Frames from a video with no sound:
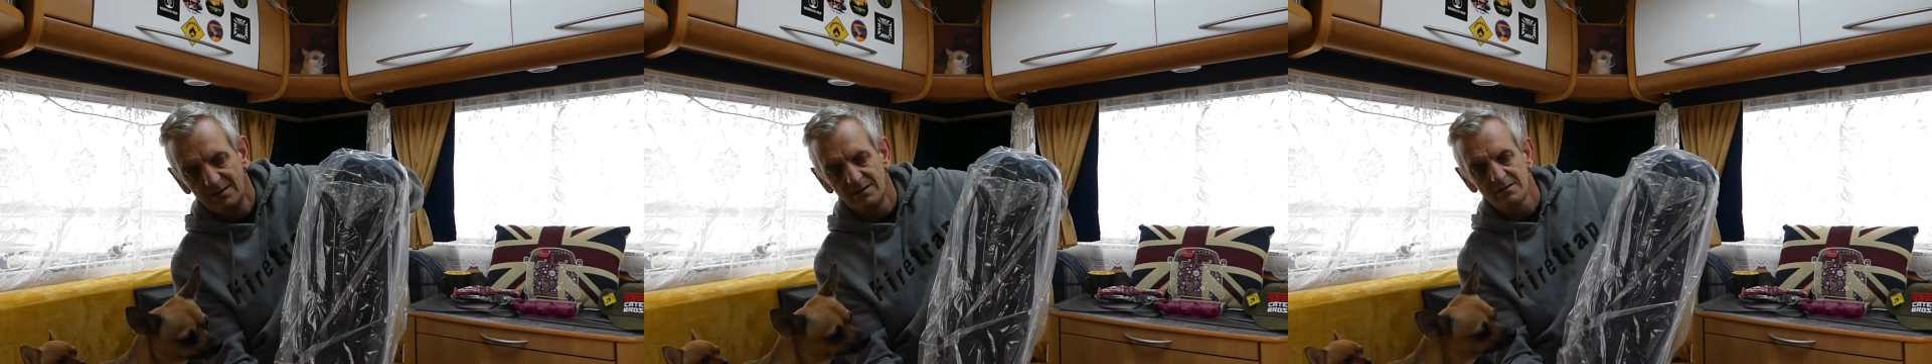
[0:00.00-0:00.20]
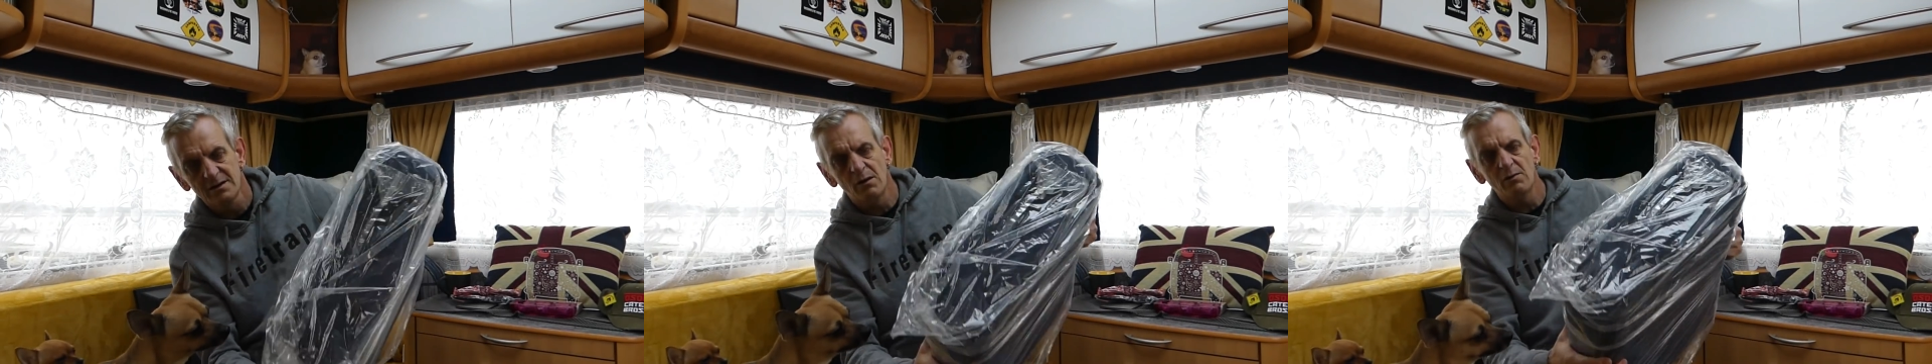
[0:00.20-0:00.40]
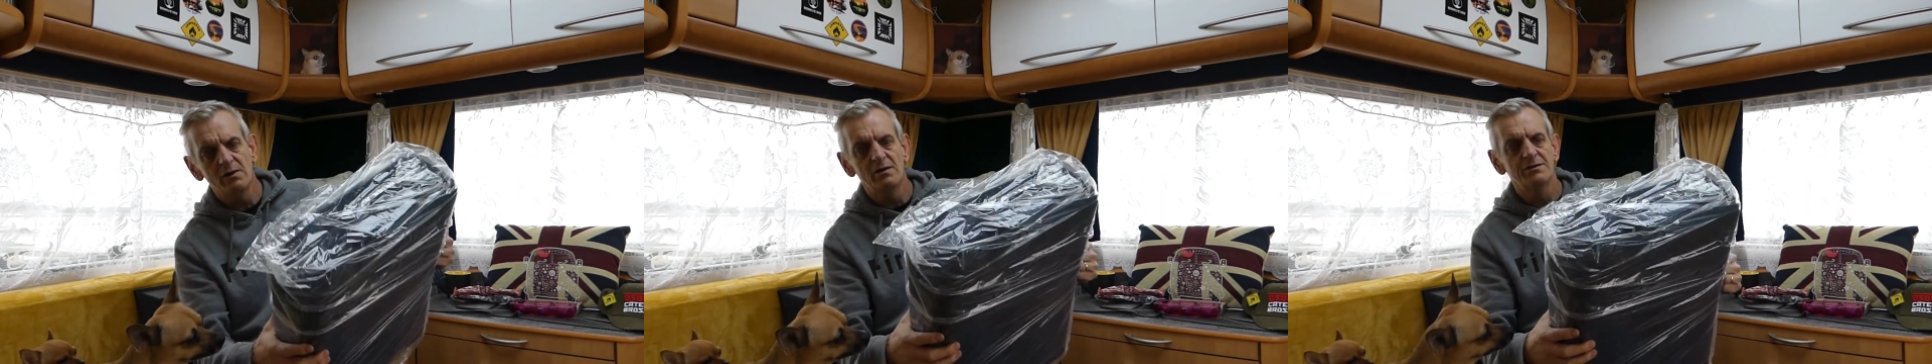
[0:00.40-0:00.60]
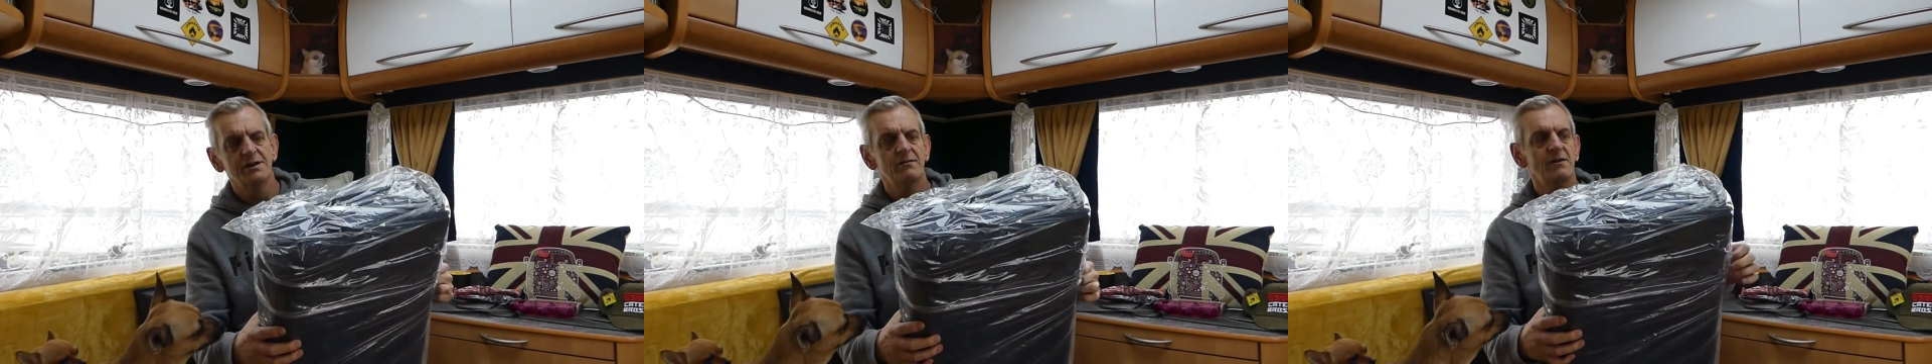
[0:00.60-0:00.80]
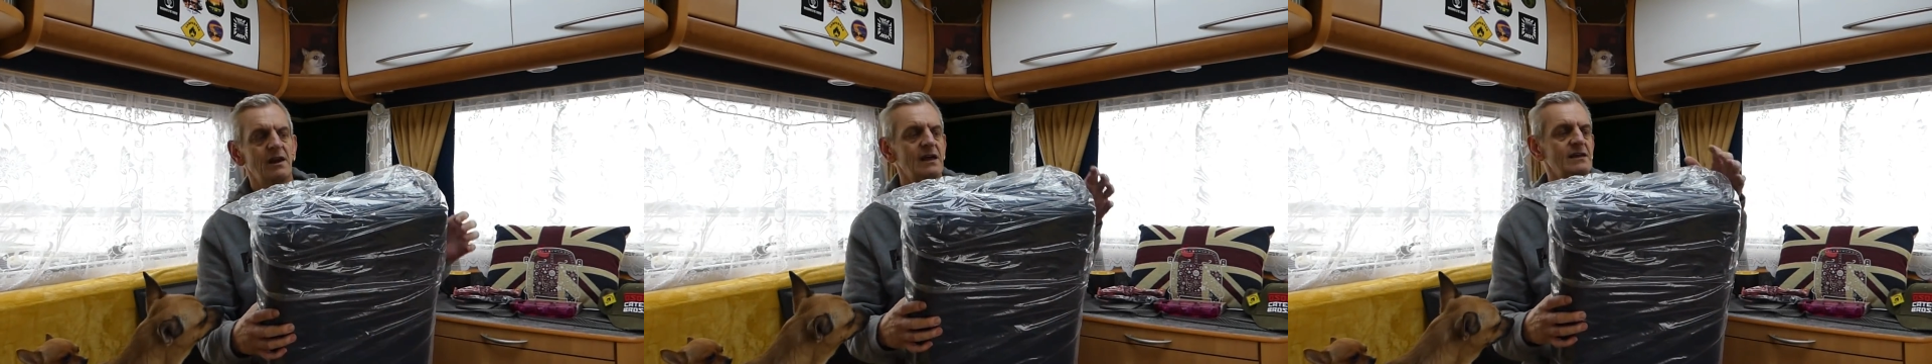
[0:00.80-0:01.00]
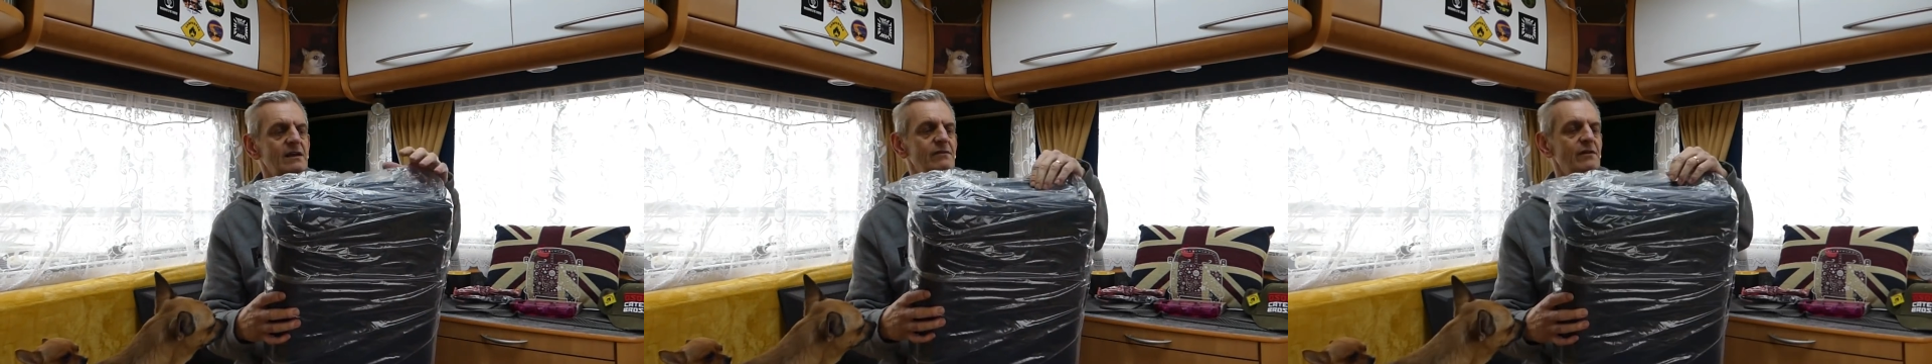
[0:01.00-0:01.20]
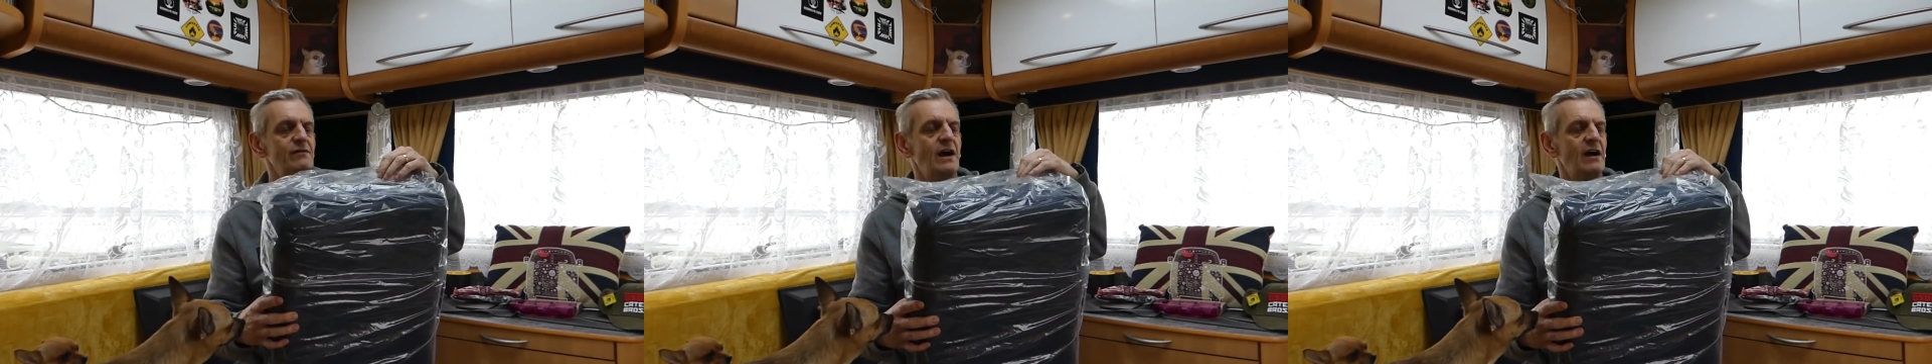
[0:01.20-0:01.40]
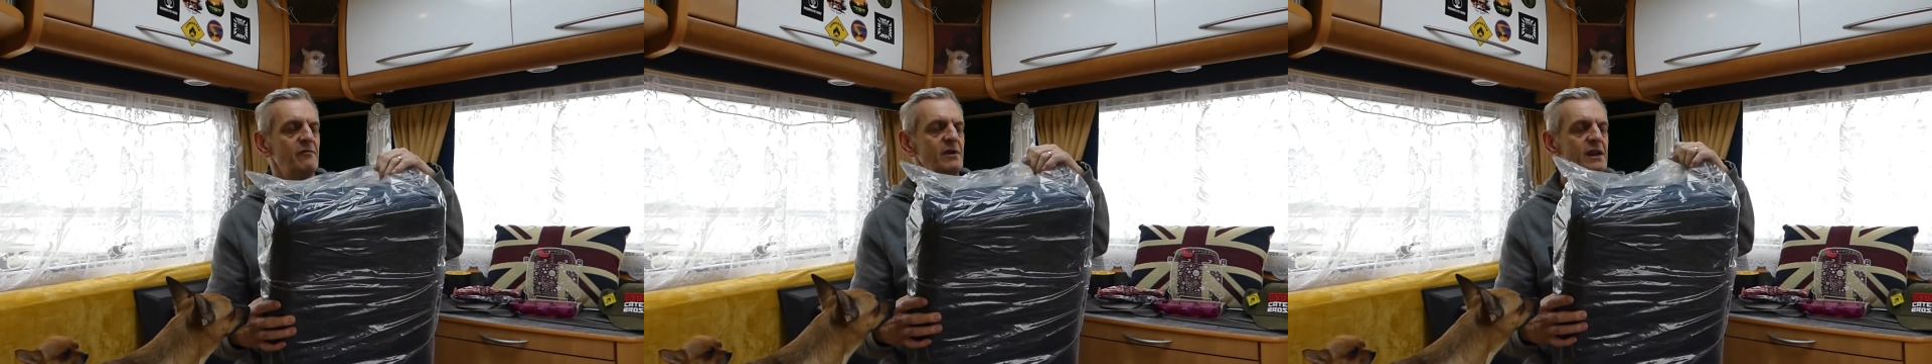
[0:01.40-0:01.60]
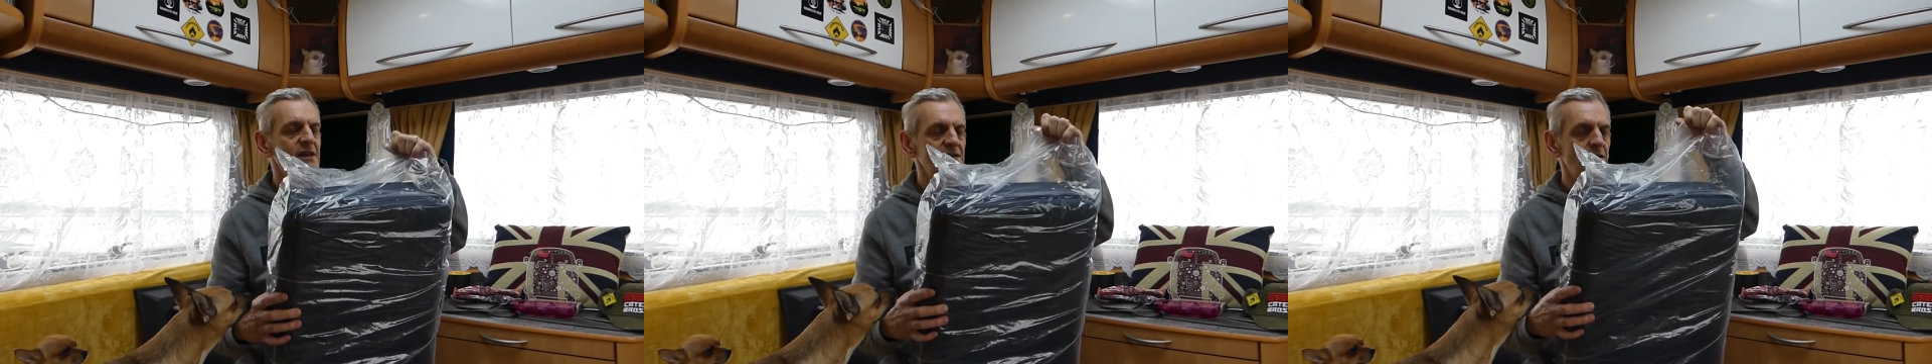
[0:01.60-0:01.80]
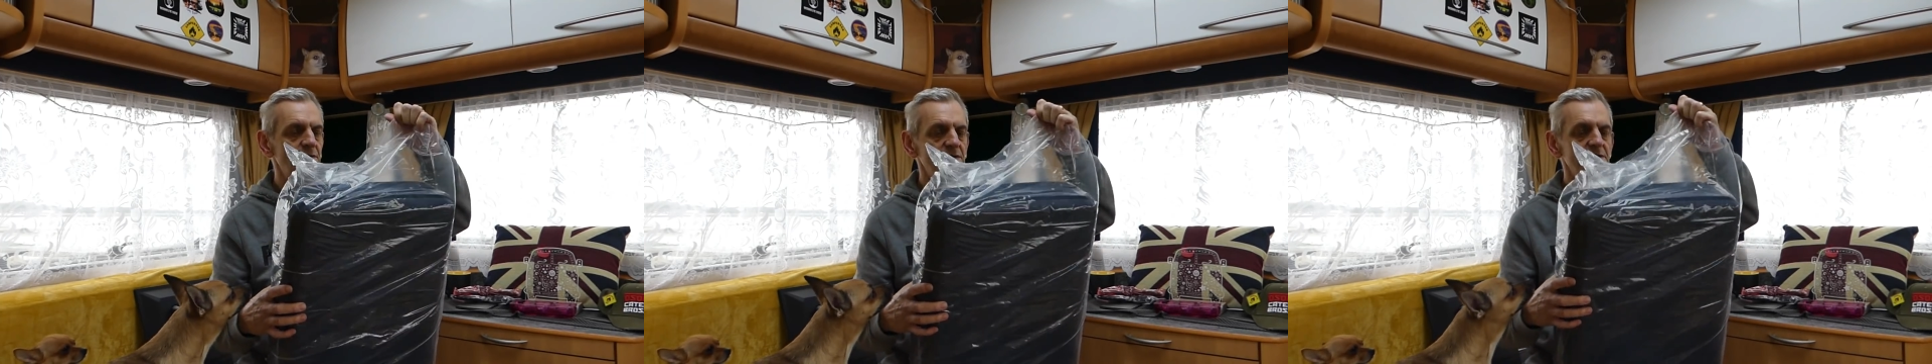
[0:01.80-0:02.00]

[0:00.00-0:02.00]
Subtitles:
So I wouldn't undo the legs every 5 minutes. I would